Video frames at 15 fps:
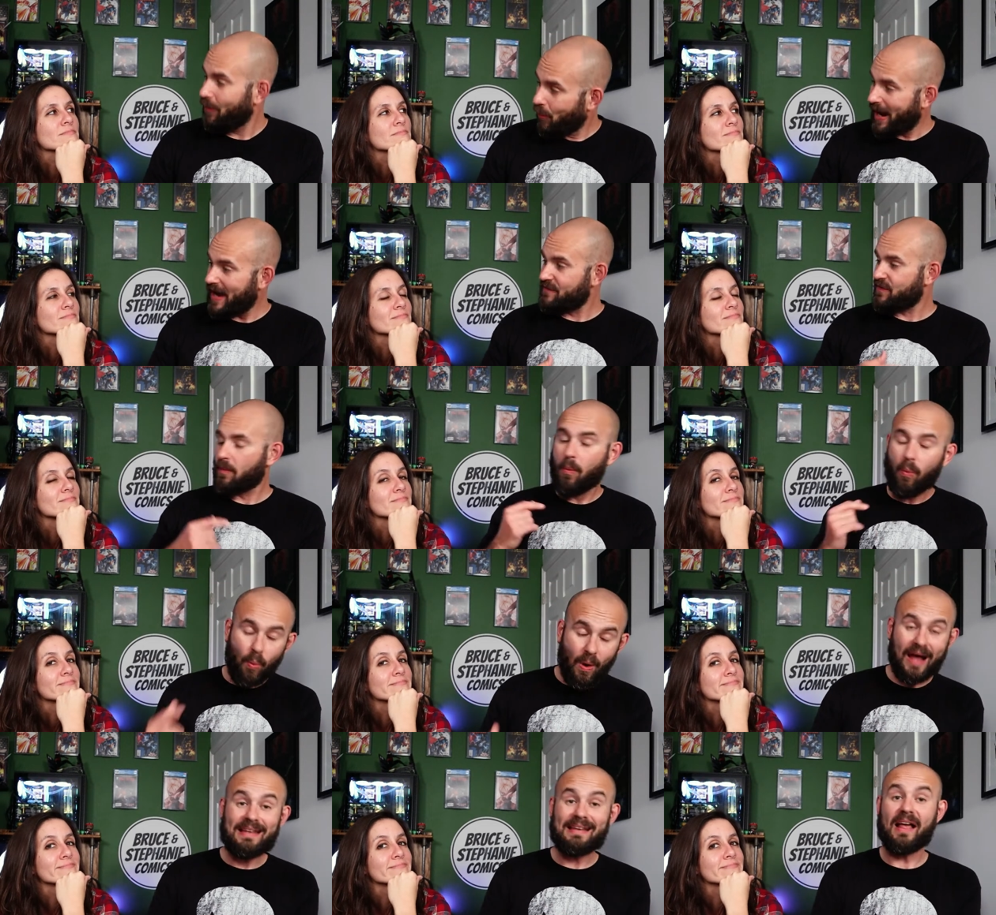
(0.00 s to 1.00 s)
Speaker 1: away from
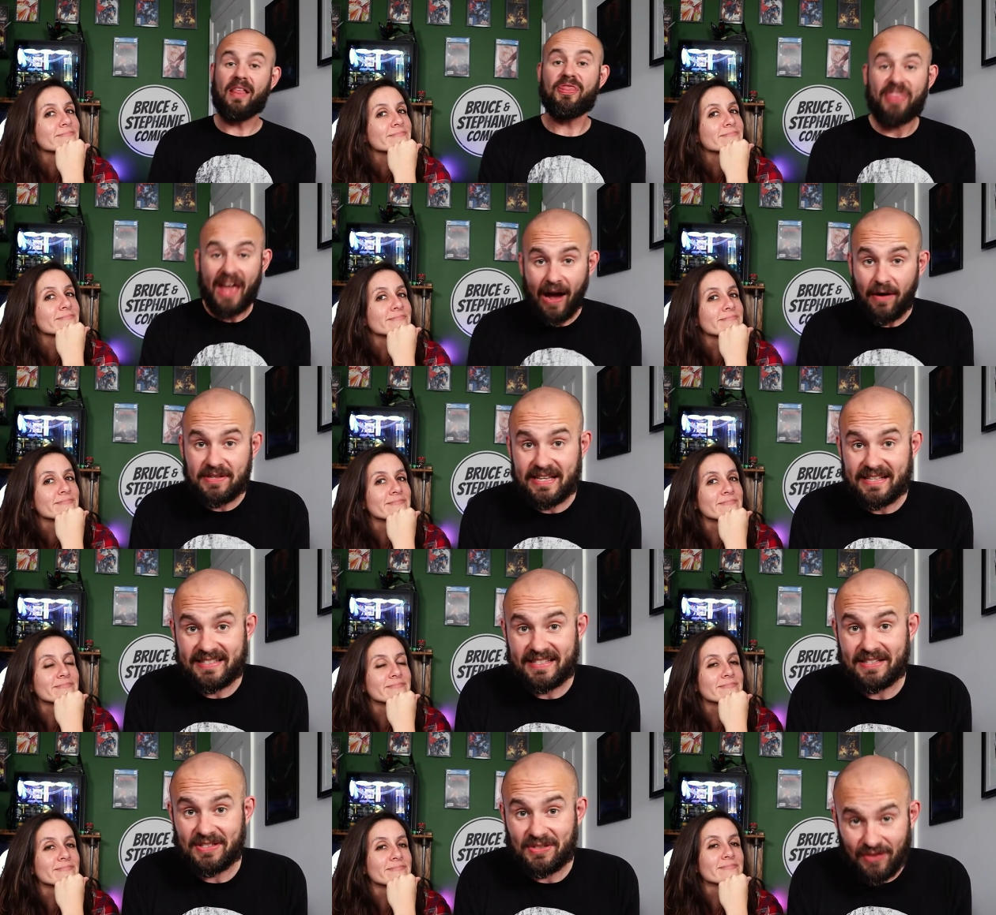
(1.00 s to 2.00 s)
one
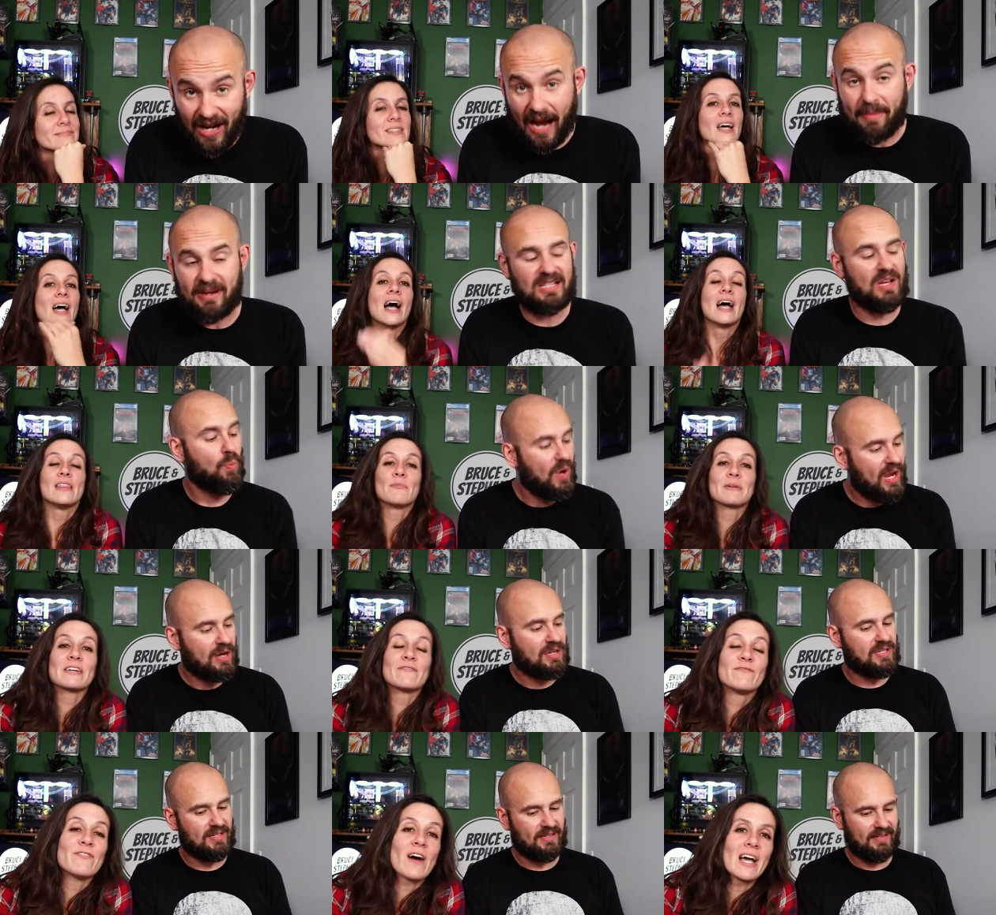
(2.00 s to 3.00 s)
thousand subscribers.
Speaker 2: And we,
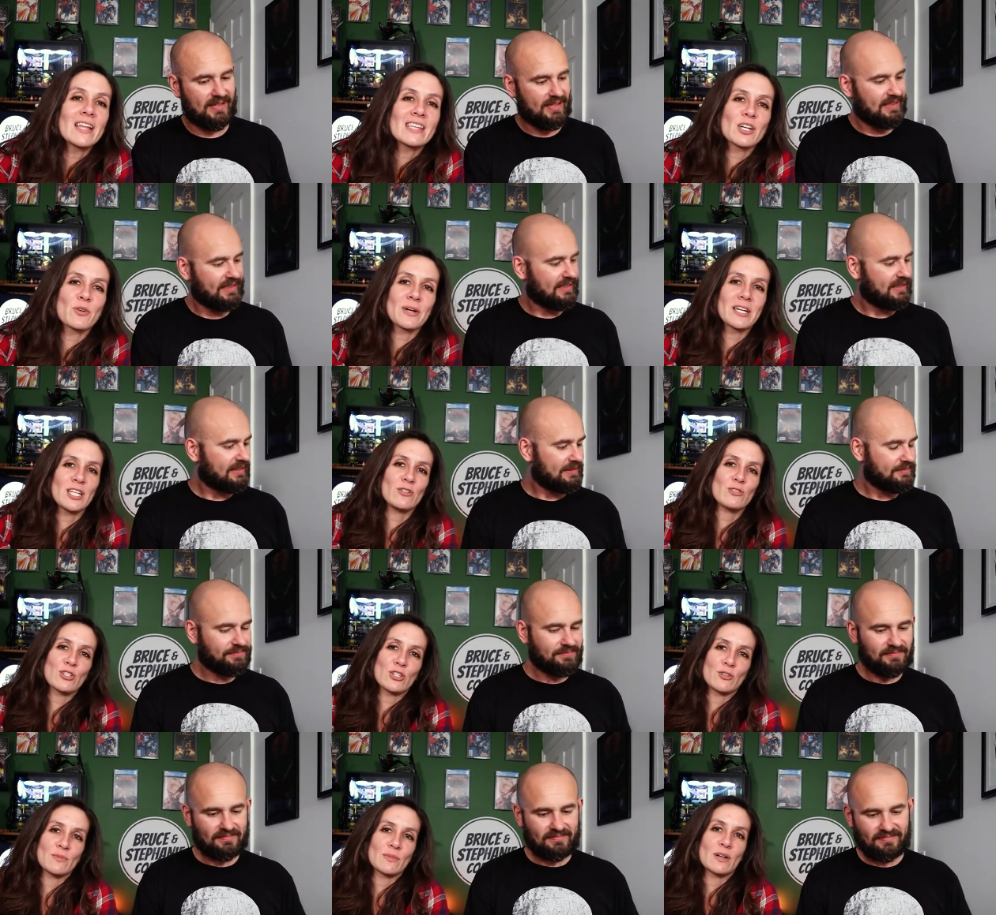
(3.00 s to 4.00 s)
we are finally quit
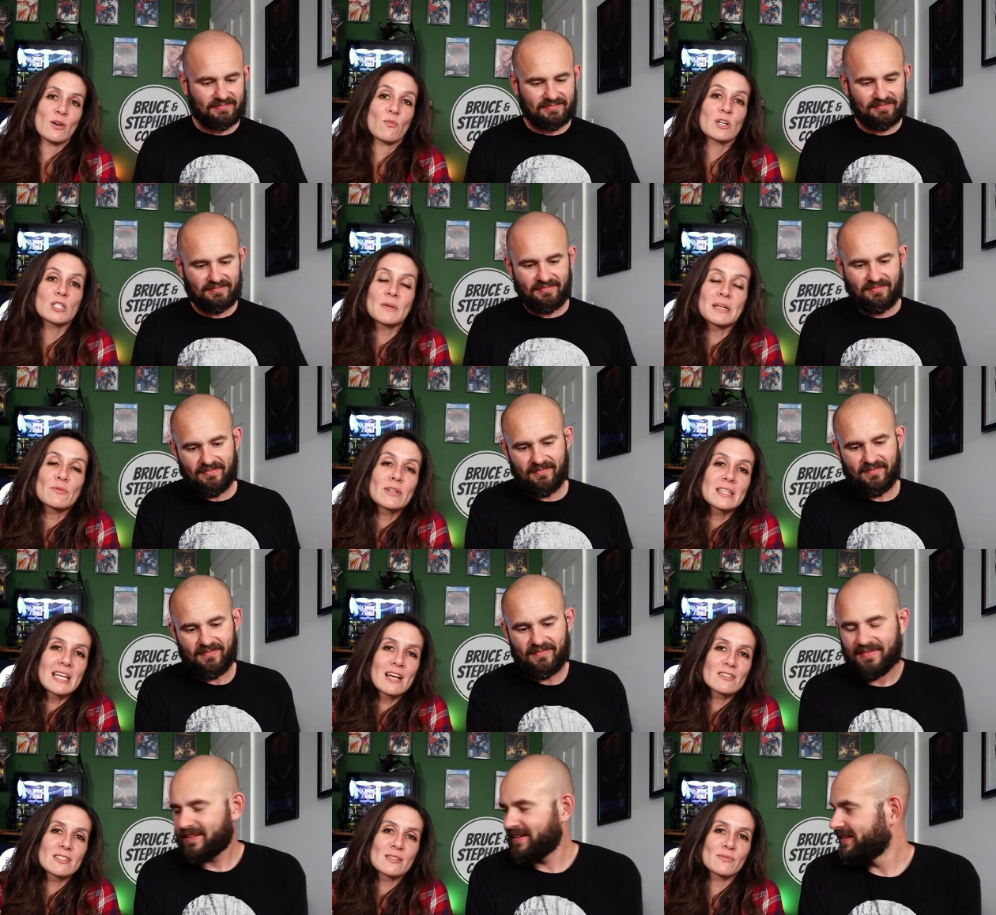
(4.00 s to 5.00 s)
YouTube. Once we hit one
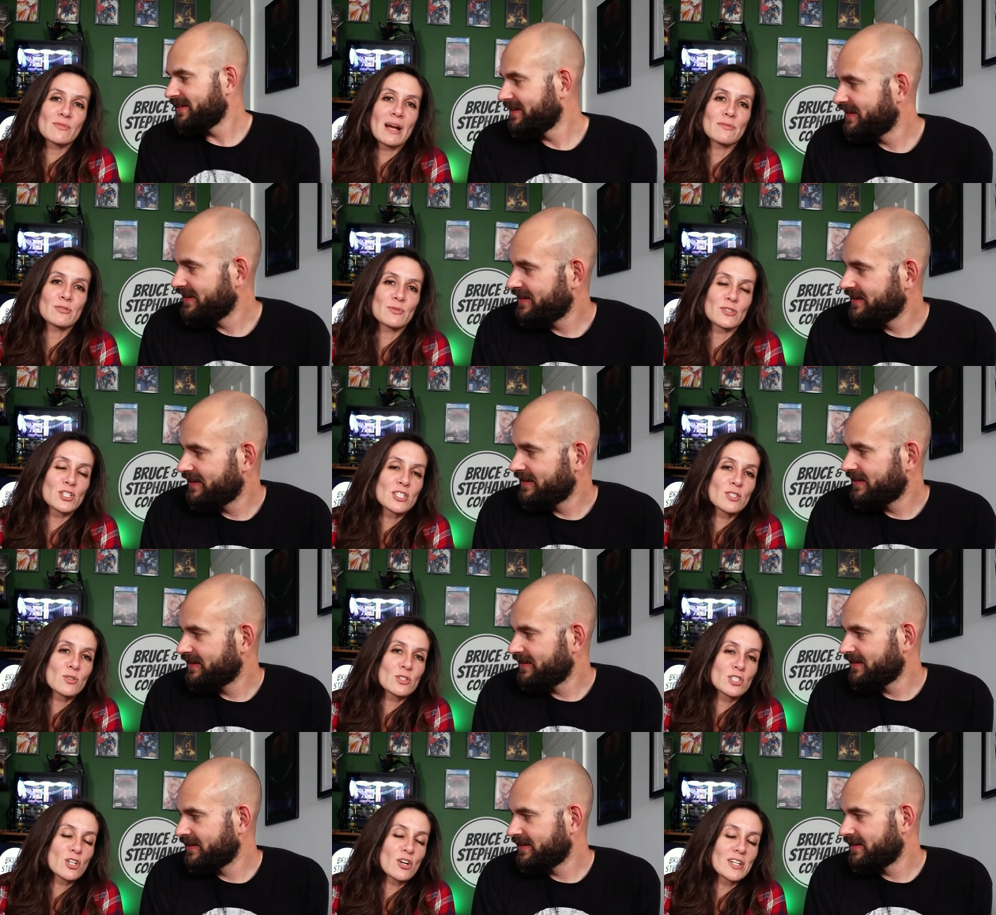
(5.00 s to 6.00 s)
thousand subscribers, we're just
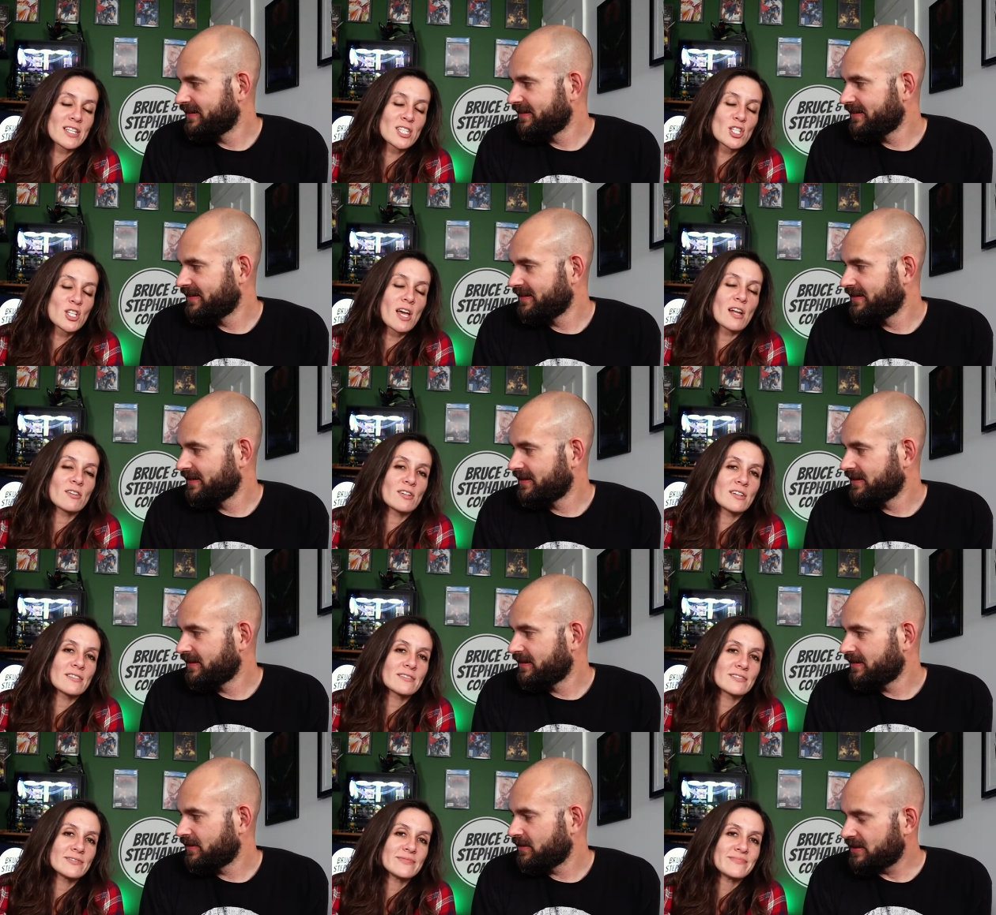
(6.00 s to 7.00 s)
turning this channel
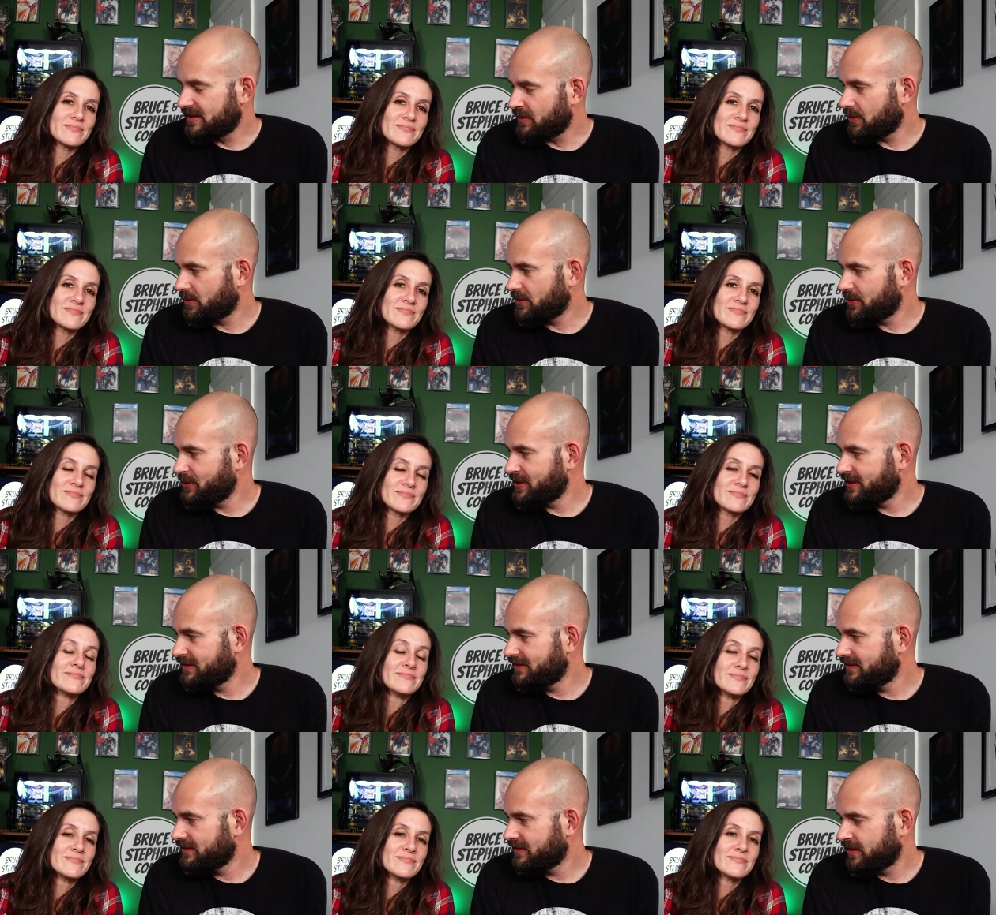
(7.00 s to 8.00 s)
off. Is that what we're
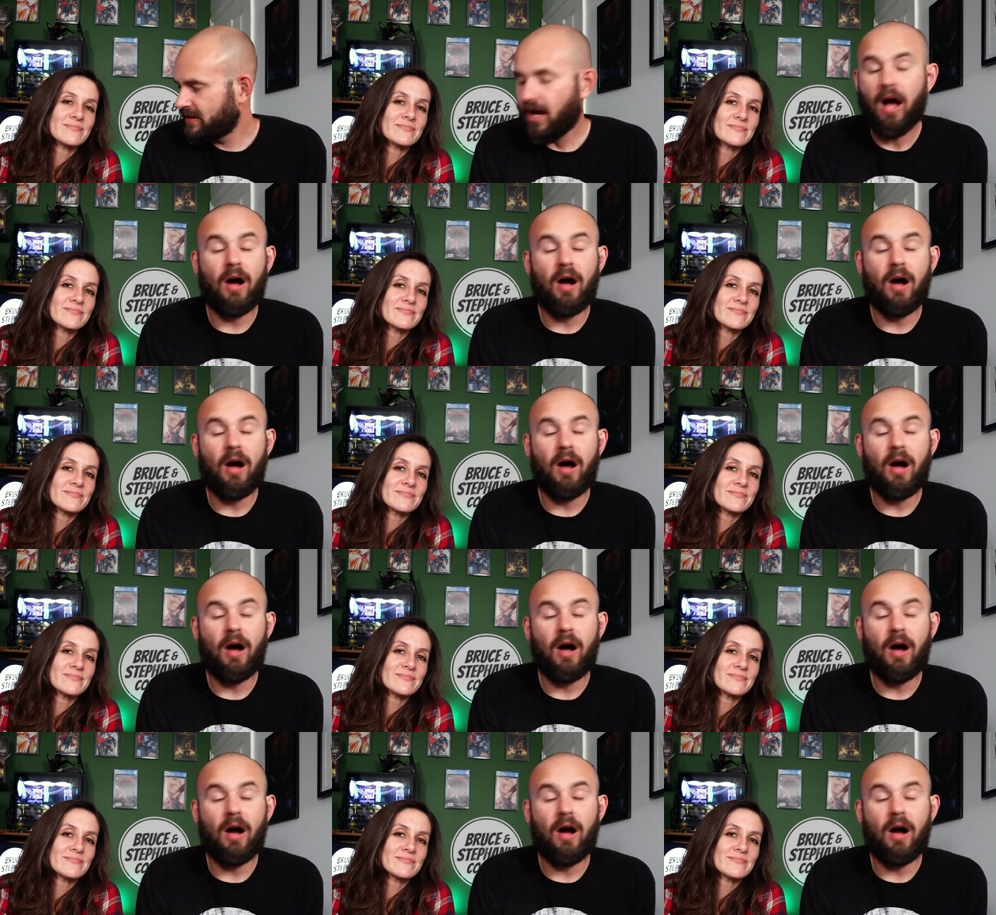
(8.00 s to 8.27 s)
doing? Mm-hmm.